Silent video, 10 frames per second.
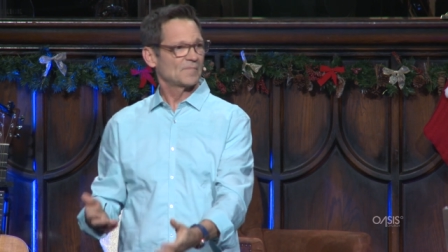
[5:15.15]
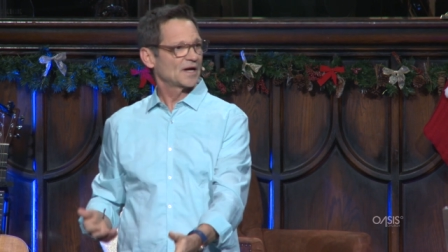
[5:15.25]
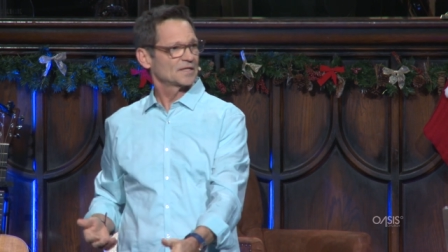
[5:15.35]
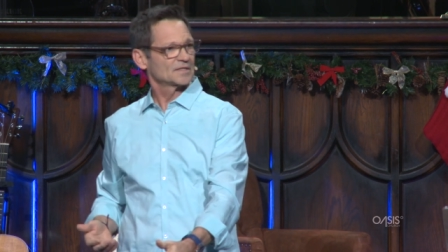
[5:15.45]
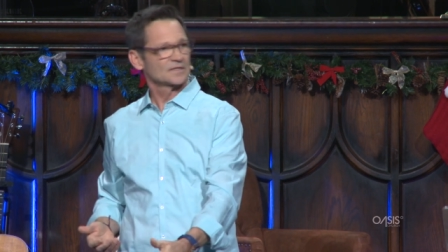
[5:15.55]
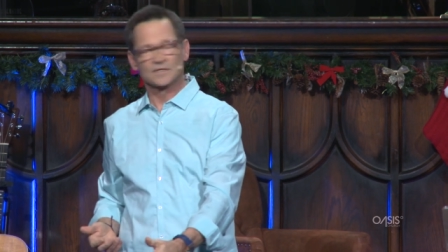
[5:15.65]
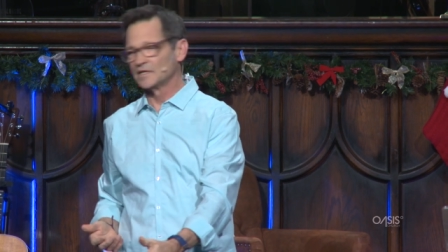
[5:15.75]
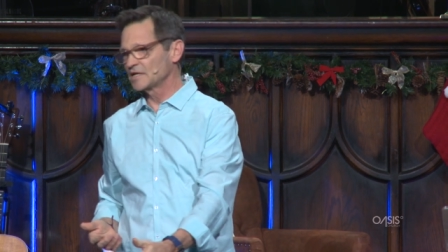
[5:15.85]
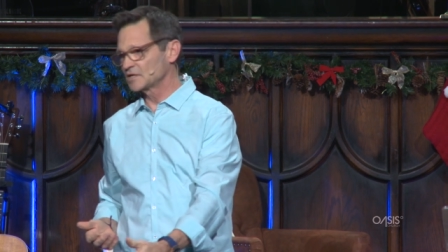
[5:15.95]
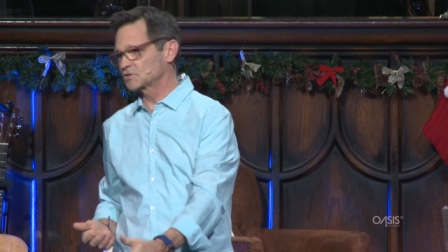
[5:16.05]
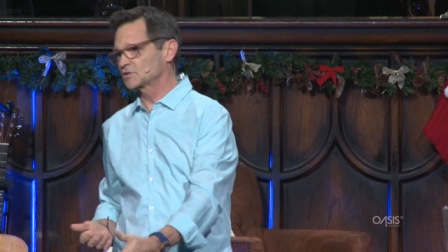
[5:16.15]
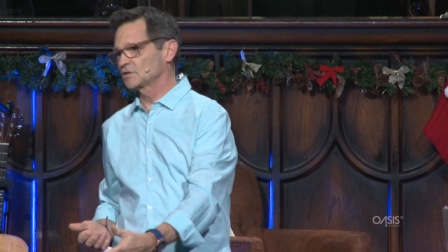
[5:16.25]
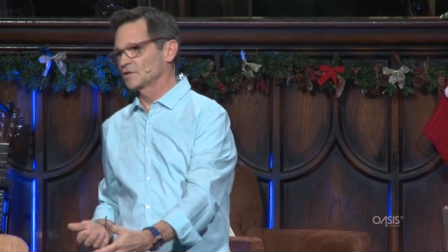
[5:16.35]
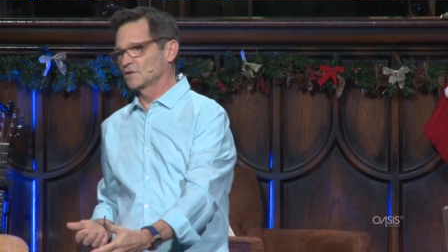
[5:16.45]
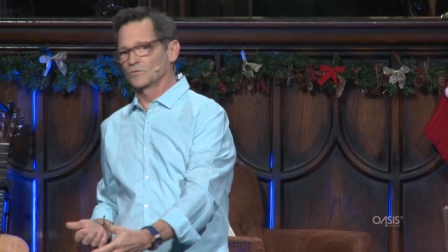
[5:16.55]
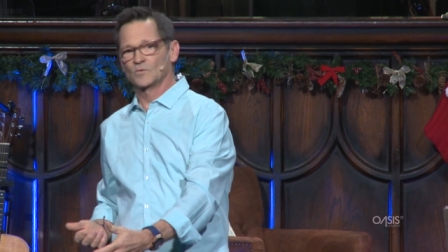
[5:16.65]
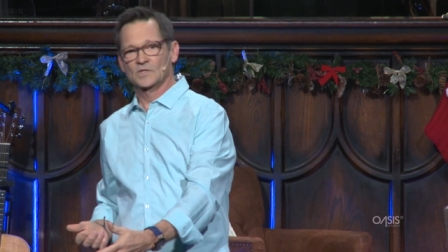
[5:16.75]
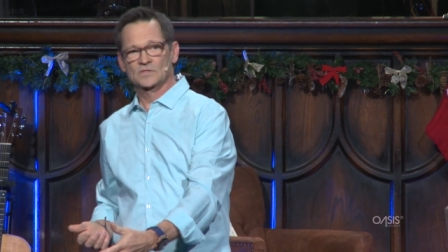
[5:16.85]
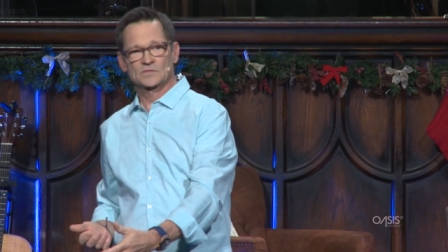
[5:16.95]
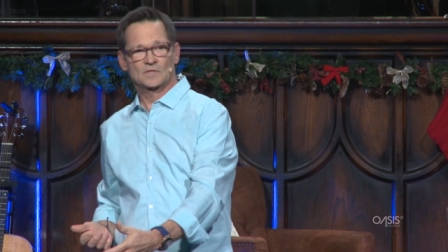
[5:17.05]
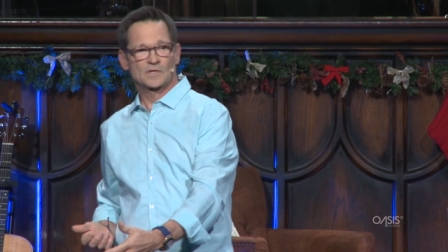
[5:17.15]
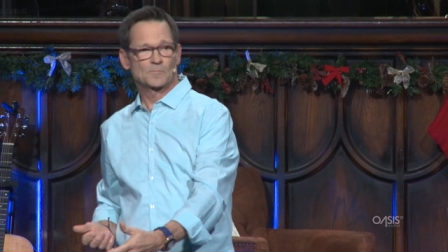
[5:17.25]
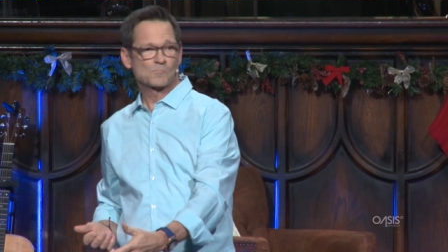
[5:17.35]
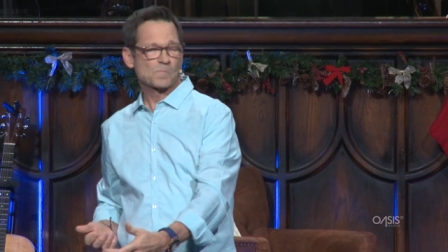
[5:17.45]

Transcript: my little niece was, um,